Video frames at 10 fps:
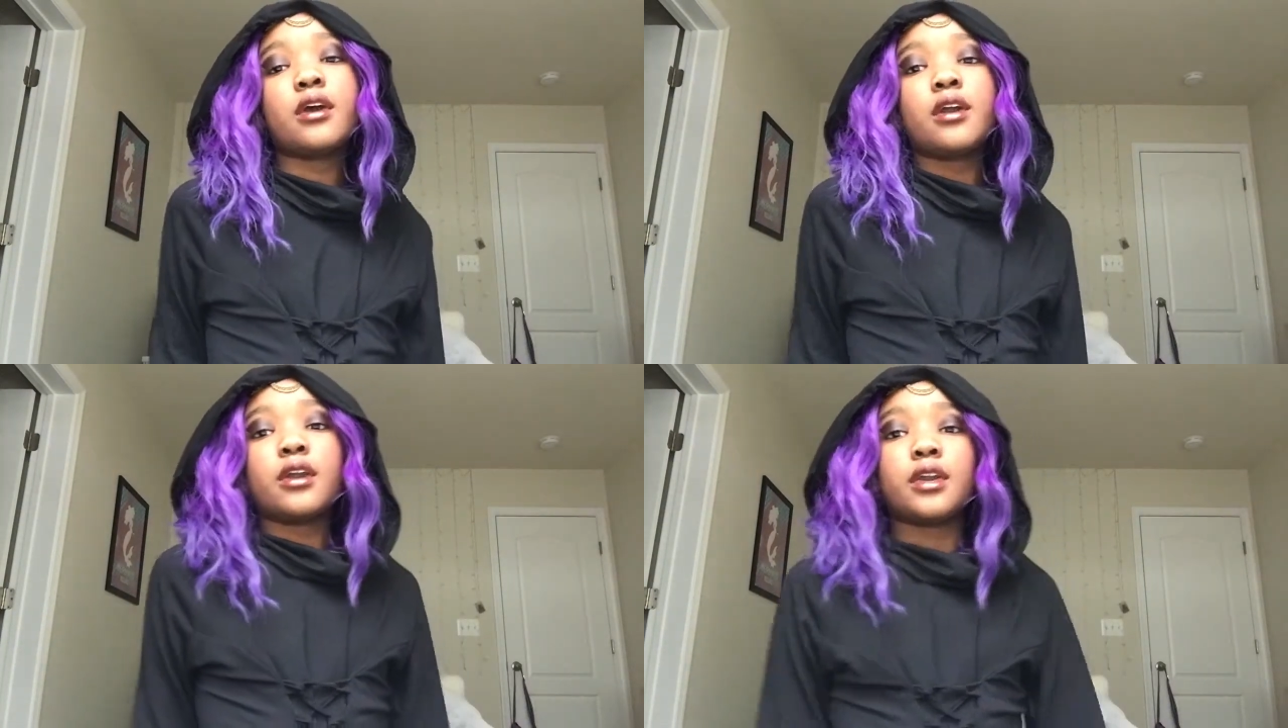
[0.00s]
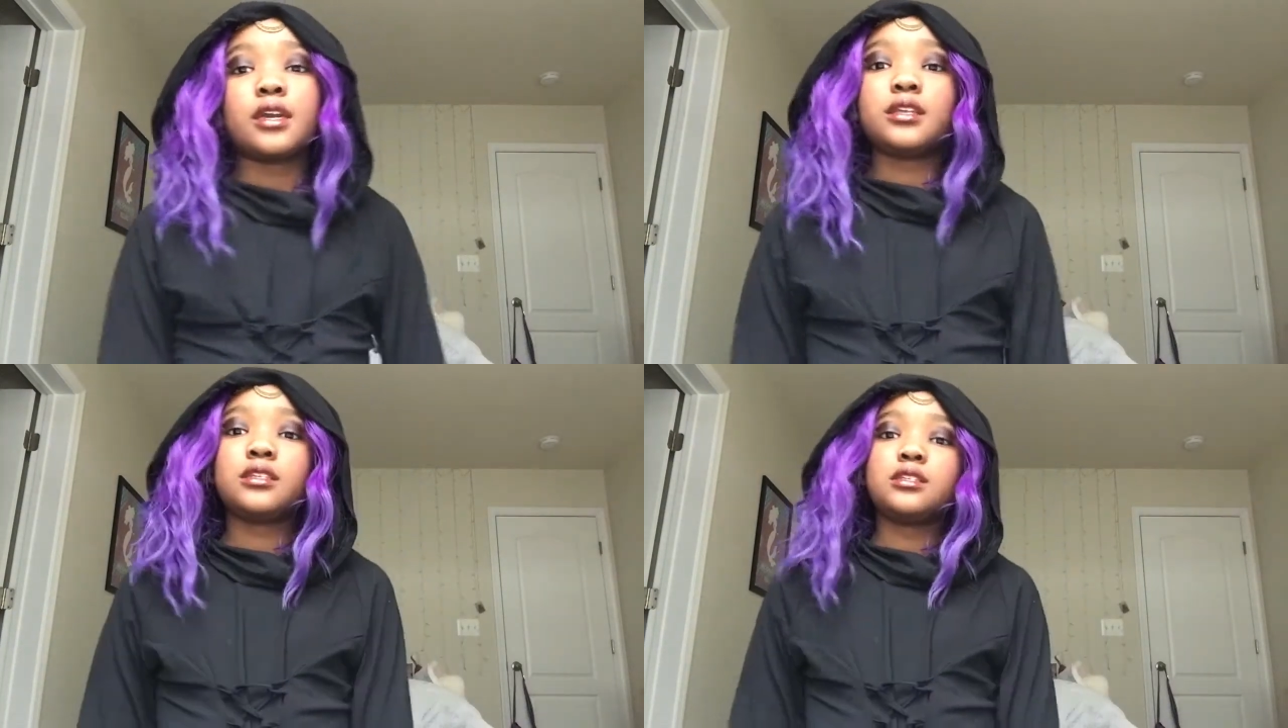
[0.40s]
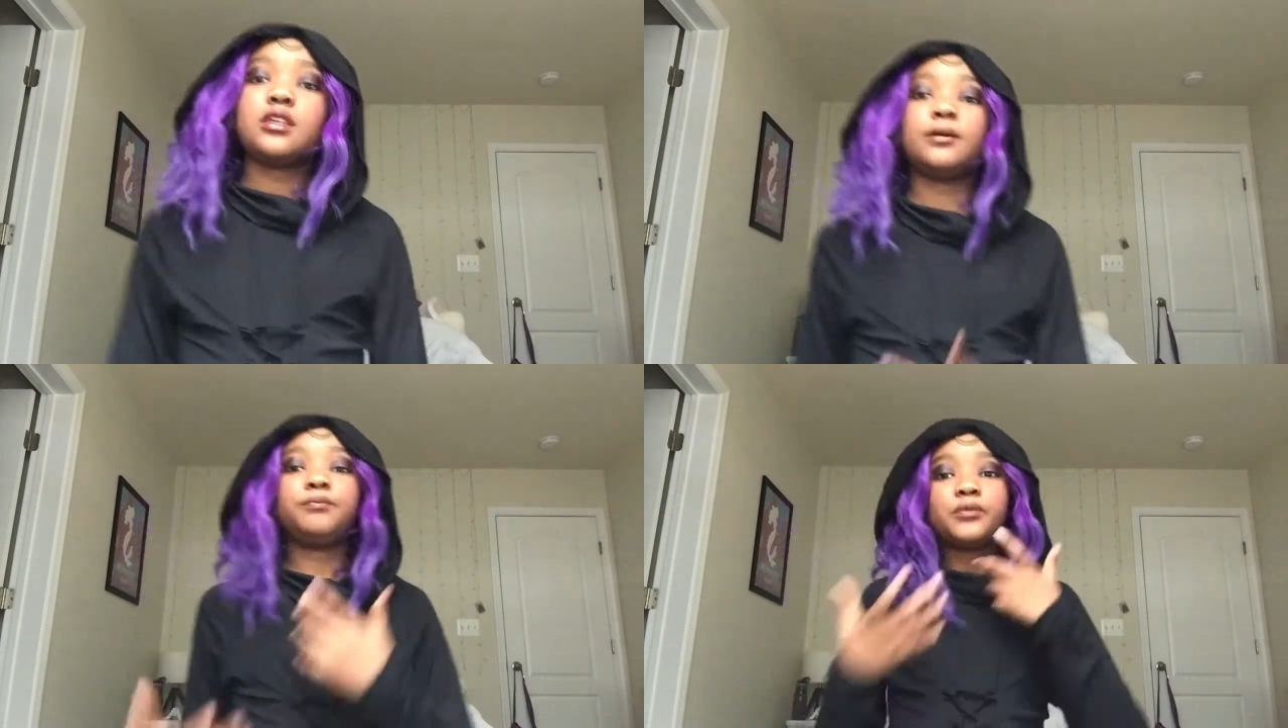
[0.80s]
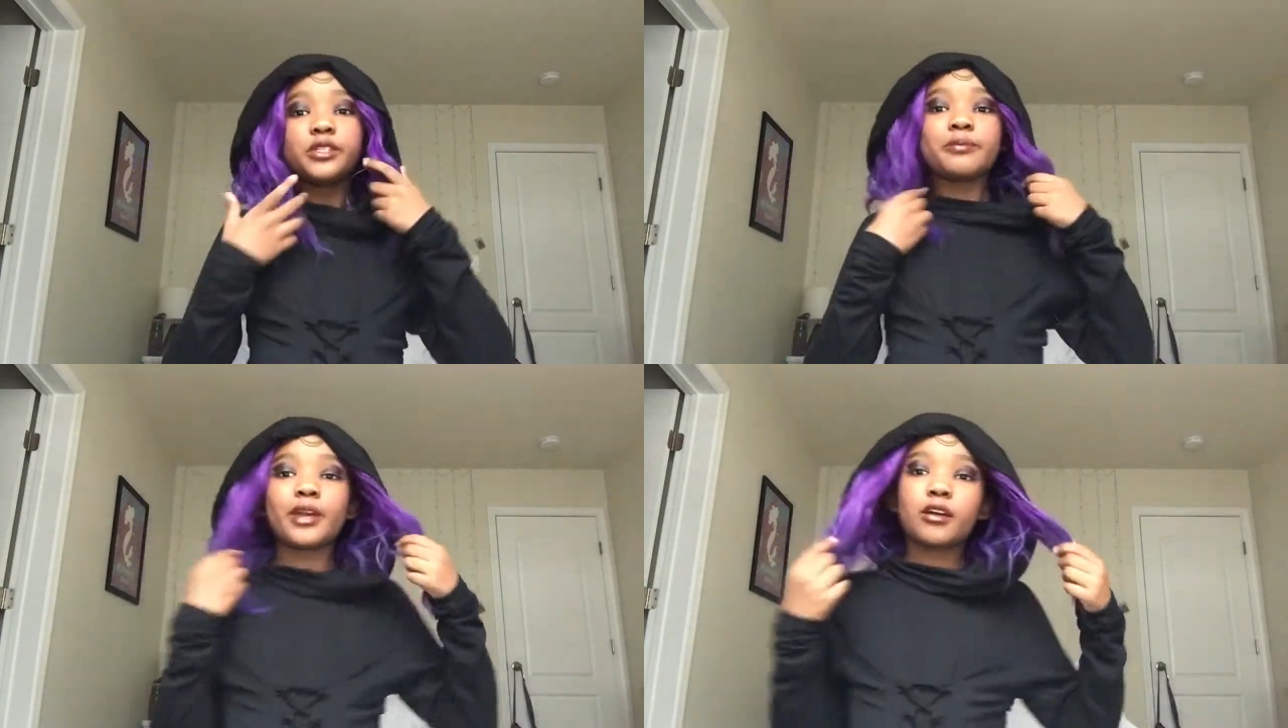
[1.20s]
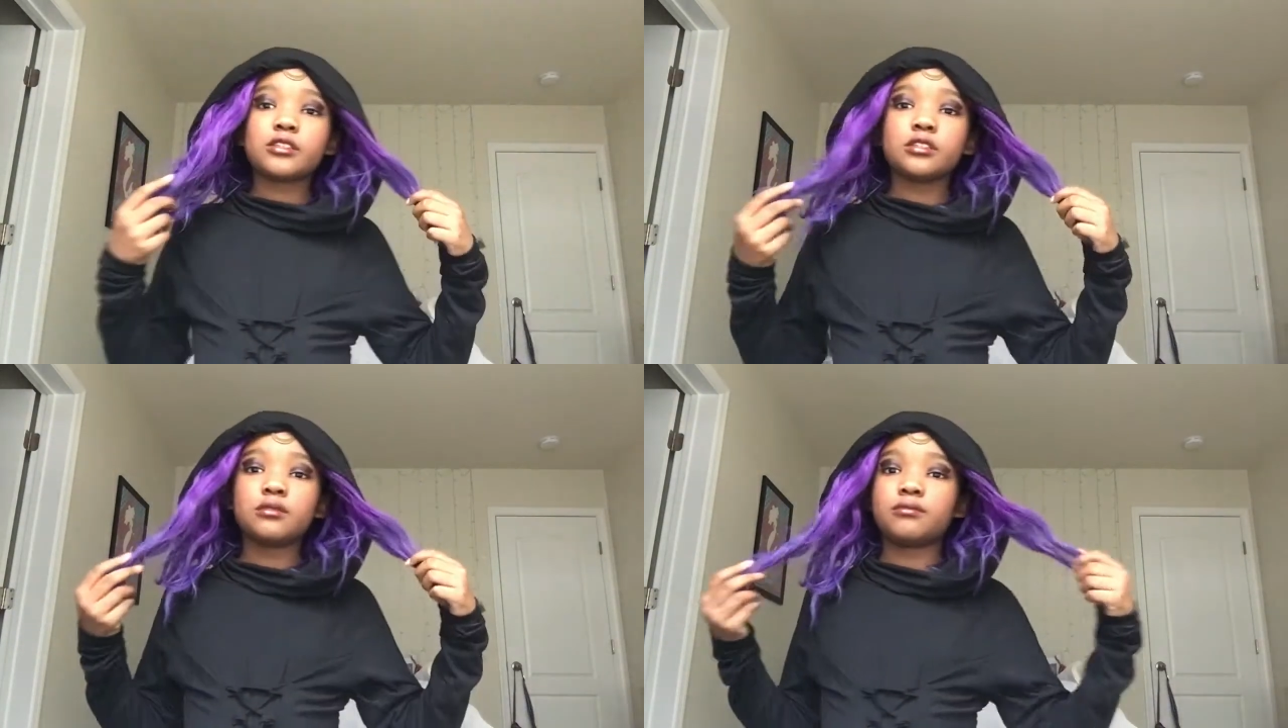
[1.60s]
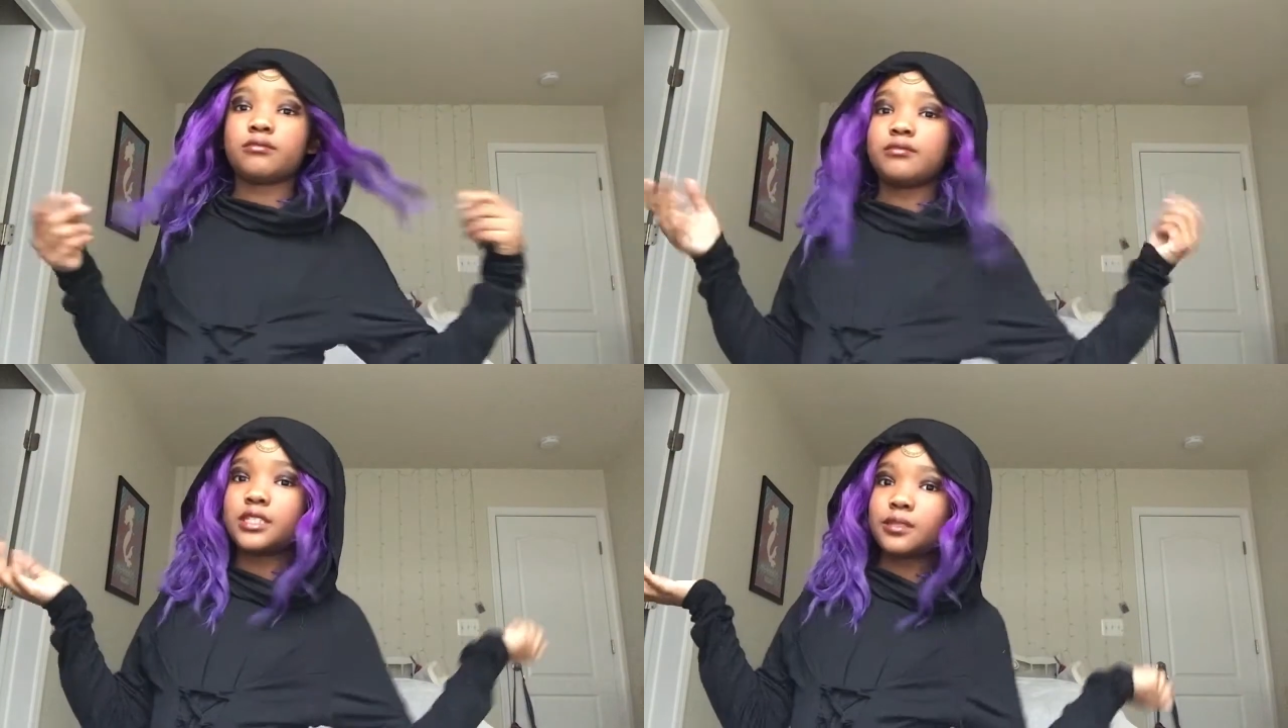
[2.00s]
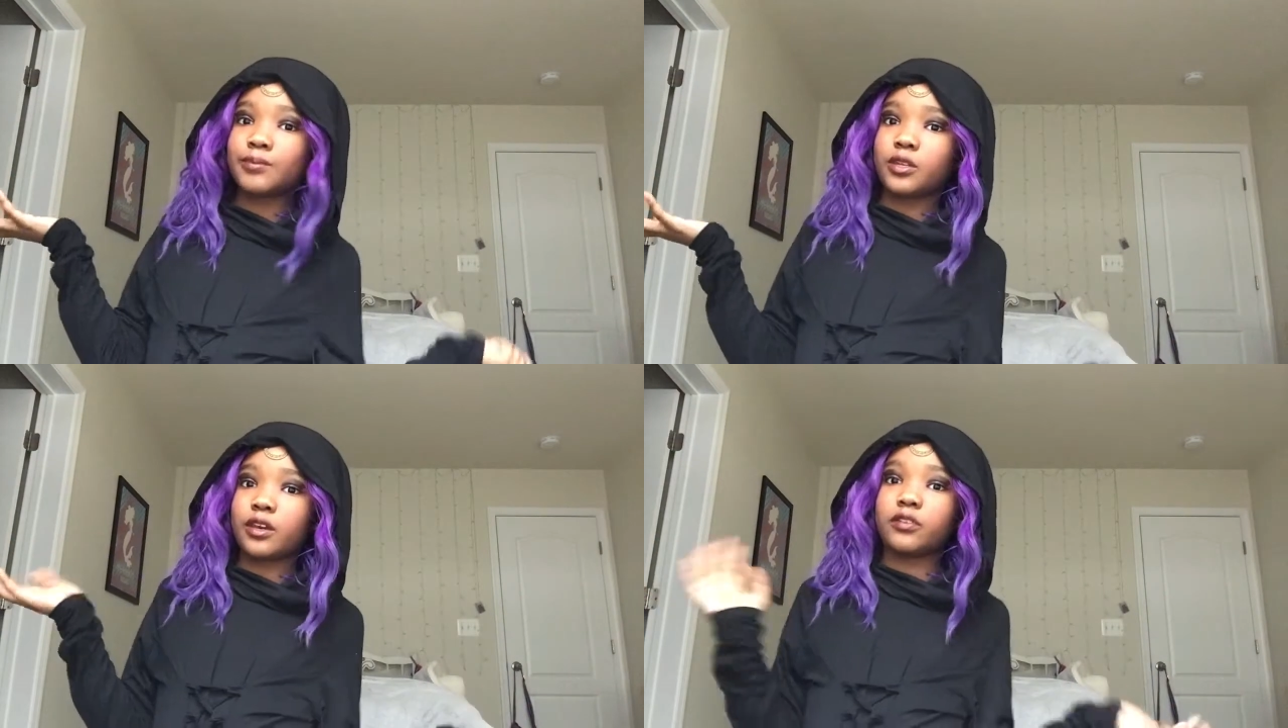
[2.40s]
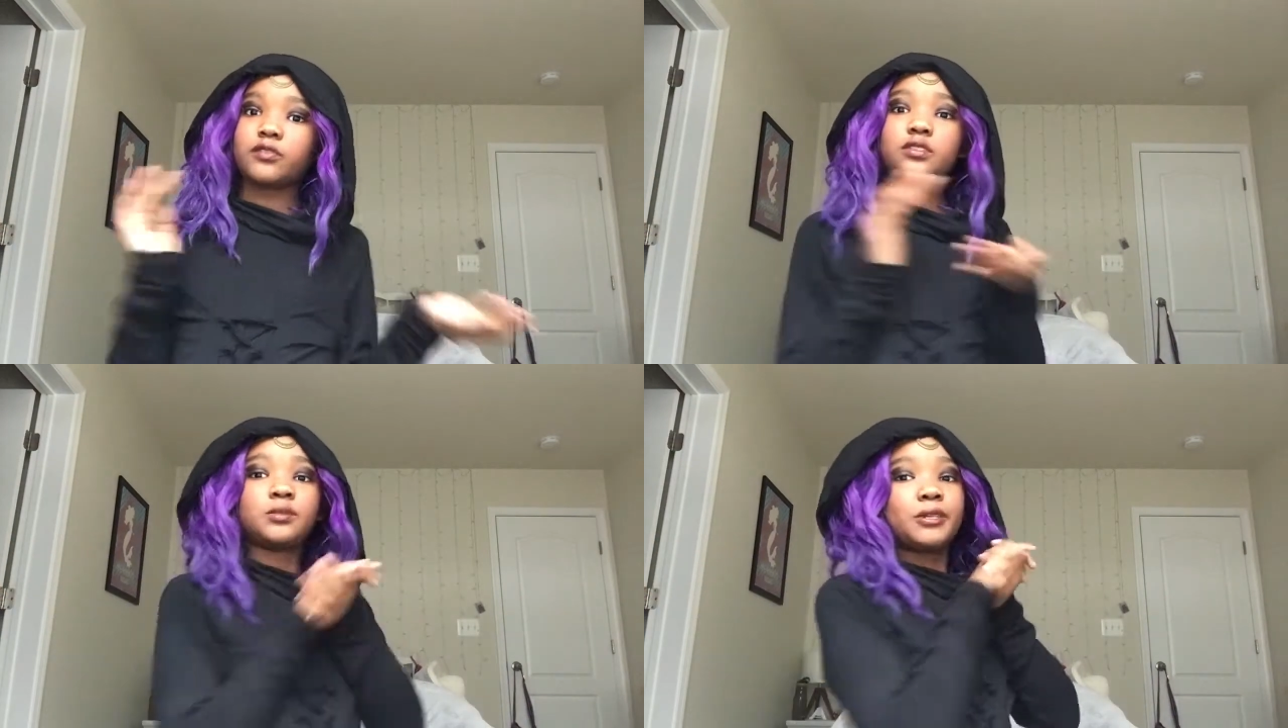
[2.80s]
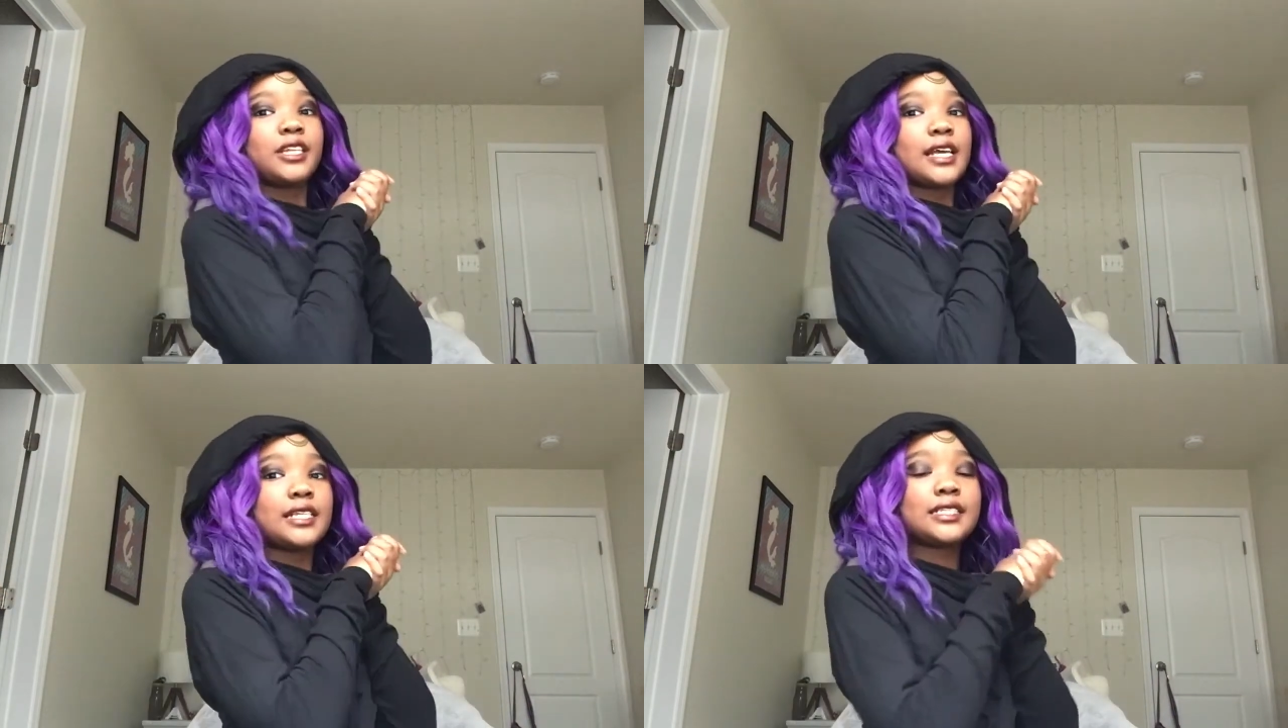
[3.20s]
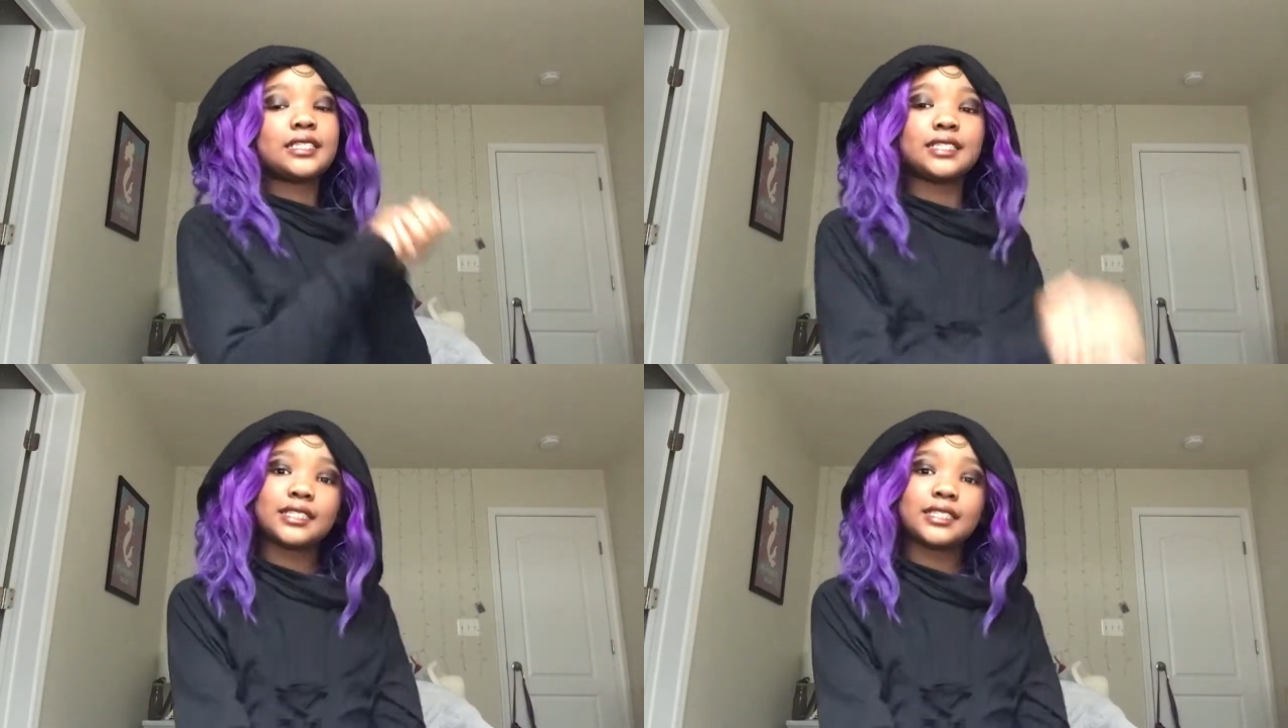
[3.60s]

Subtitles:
And here's my costume. It's Minnow. It's pretty nice.